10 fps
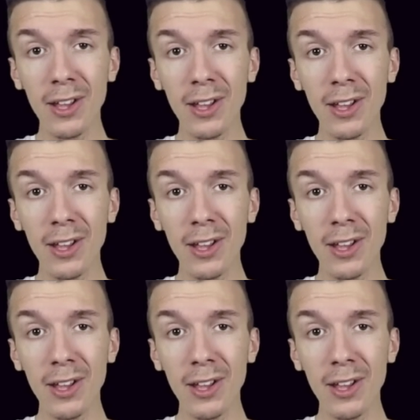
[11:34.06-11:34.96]

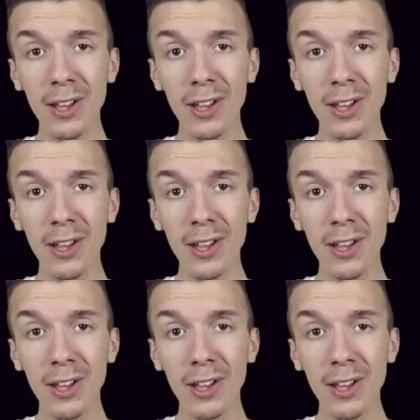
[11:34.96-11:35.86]

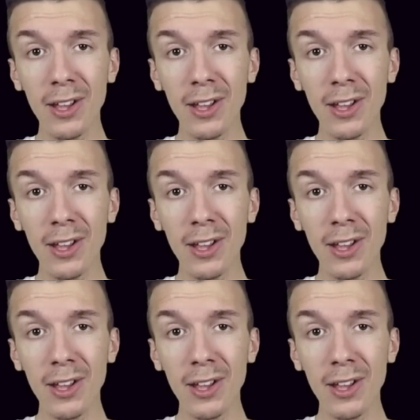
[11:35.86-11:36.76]

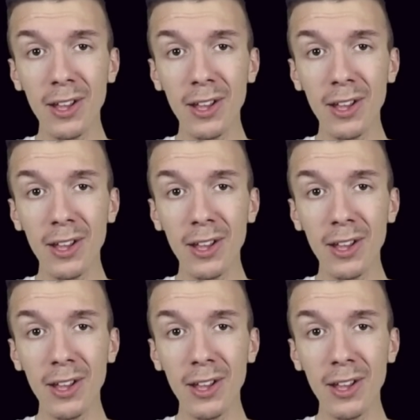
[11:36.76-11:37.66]

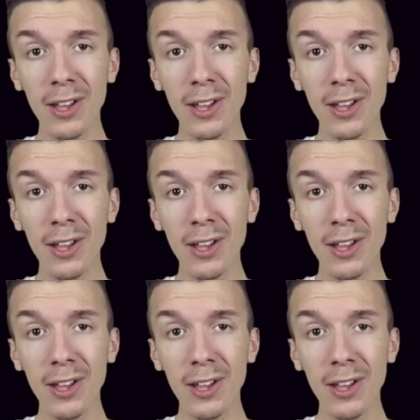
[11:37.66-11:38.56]

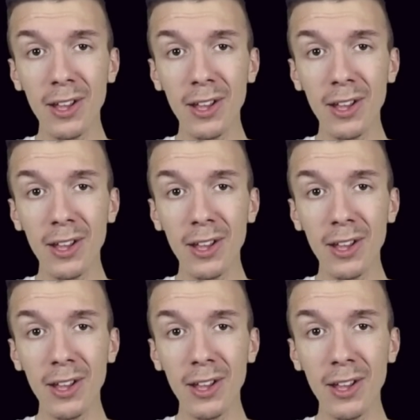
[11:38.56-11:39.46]

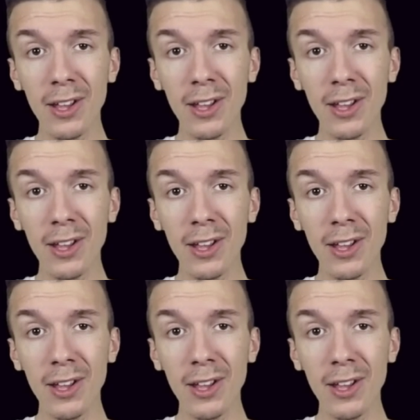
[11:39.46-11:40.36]

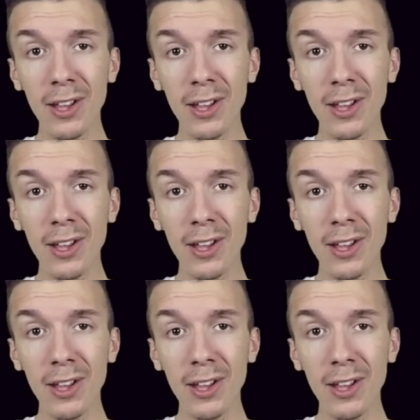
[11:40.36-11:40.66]
[no speech]